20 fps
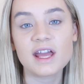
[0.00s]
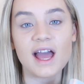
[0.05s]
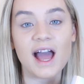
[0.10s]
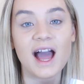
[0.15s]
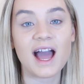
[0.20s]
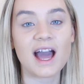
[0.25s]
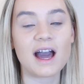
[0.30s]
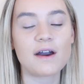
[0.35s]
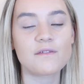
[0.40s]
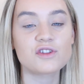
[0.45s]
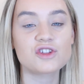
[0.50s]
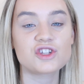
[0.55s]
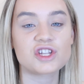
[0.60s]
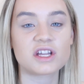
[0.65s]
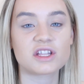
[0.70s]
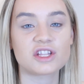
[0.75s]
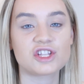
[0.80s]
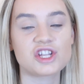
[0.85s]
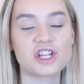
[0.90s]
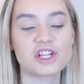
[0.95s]
I haven't
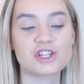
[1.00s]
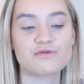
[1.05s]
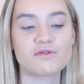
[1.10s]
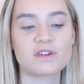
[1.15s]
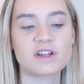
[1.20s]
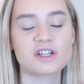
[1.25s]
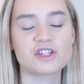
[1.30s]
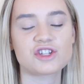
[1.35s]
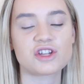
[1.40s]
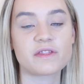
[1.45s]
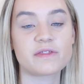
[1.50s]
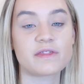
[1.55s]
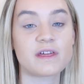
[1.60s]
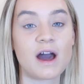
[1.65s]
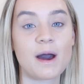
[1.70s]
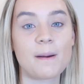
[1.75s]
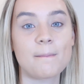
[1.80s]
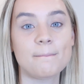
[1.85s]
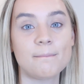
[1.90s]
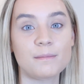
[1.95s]
checked the shade range
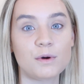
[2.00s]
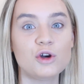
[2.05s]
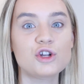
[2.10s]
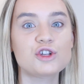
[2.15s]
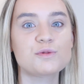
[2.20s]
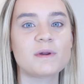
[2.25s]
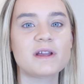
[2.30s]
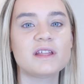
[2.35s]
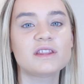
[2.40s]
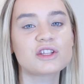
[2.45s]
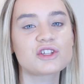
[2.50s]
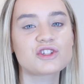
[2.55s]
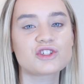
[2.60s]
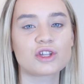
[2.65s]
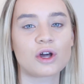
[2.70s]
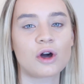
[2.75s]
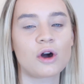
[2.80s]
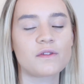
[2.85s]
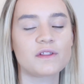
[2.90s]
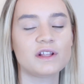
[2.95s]
that much, but in the
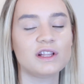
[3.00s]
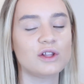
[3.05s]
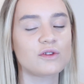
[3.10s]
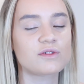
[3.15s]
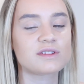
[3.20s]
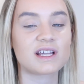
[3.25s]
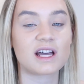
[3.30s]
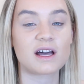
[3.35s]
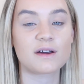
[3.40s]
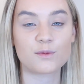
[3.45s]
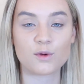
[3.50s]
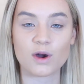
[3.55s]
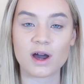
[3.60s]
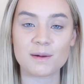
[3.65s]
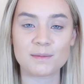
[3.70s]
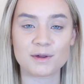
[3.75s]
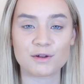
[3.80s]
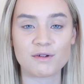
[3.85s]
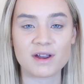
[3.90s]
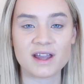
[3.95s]
store they look to have quite
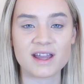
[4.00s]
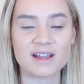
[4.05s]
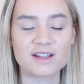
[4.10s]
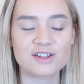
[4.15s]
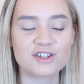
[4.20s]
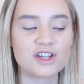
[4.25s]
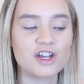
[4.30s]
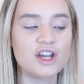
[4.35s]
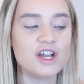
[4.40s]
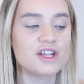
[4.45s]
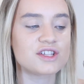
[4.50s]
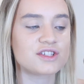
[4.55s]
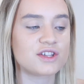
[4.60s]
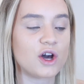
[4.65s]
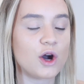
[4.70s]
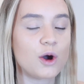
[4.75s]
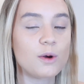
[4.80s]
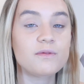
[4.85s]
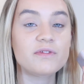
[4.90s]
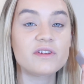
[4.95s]
a big range, so
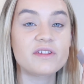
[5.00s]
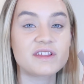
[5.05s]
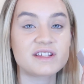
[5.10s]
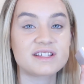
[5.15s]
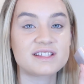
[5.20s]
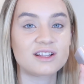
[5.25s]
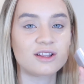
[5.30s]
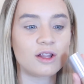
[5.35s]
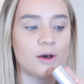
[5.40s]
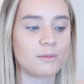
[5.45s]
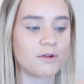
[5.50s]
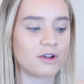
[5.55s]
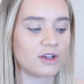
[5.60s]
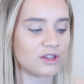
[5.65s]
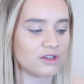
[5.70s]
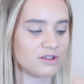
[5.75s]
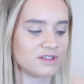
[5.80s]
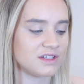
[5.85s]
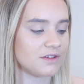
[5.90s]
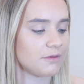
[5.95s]
hopefully this is a lot more
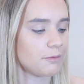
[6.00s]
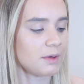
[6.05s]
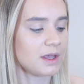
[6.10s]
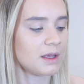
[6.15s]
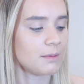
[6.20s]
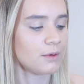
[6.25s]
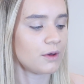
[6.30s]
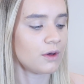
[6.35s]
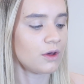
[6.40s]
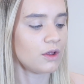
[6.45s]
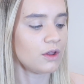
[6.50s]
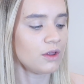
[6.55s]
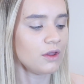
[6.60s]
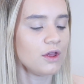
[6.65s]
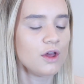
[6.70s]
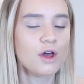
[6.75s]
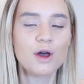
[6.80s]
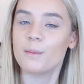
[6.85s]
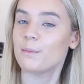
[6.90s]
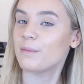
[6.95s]
inclusive for
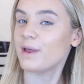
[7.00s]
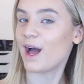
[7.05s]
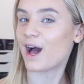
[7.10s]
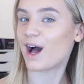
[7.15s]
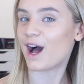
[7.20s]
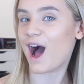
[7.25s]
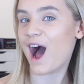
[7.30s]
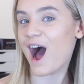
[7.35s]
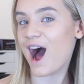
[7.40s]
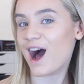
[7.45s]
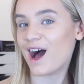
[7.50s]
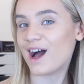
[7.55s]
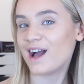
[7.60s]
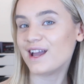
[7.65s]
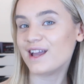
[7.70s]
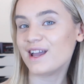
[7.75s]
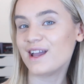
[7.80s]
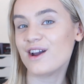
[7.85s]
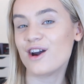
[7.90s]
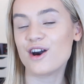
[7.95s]
people. But
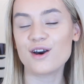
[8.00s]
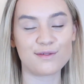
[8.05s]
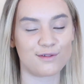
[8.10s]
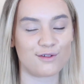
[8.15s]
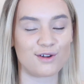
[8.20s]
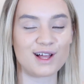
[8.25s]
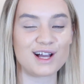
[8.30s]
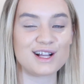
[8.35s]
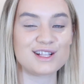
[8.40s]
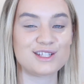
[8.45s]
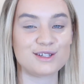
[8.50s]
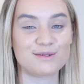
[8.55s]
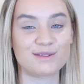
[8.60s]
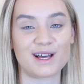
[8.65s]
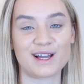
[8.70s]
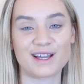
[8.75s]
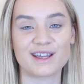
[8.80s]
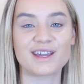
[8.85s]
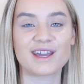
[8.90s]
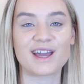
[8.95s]
yeah, overall I do
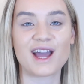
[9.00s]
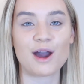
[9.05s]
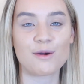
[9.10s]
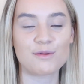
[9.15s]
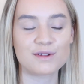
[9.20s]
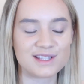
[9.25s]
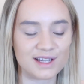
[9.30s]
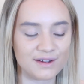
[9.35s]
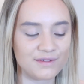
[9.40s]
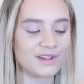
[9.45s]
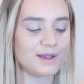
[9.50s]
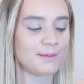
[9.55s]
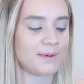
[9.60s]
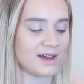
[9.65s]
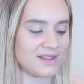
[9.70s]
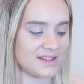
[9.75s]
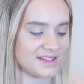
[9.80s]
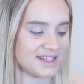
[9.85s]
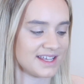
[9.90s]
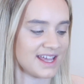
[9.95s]
like it. I would definitely
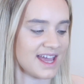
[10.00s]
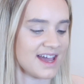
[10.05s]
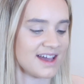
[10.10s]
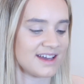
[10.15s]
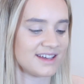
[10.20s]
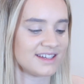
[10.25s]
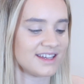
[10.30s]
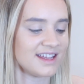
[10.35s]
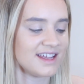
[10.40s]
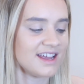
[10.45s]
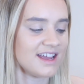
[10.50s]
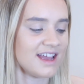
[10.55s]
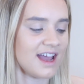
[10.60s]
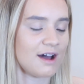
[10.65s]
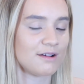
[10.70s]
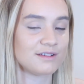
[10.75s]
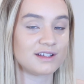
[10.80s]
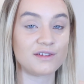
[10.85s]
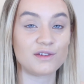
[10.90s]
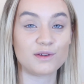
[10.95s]
buy this again.
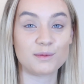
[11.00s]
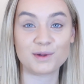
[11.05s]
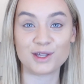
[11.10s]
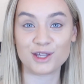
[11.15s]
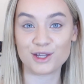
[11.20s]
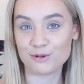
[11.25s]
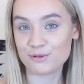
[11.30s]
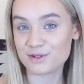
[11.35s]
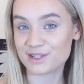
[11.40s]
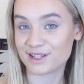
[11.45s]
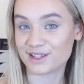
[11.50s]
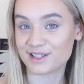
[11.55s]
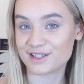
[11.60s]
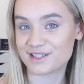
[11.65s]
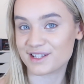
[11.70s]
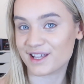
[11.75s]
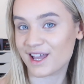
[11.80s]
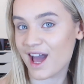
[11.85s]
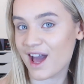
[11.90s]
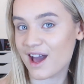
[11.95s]
I'll definitely be using
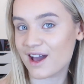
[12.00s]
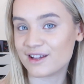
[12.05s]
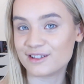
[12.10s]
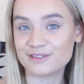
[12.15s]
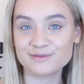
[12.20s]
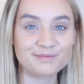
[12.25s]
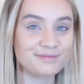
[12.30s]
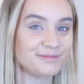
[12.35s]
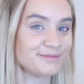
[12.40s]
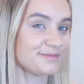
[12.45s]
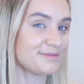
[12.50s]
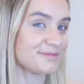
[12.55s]
this again.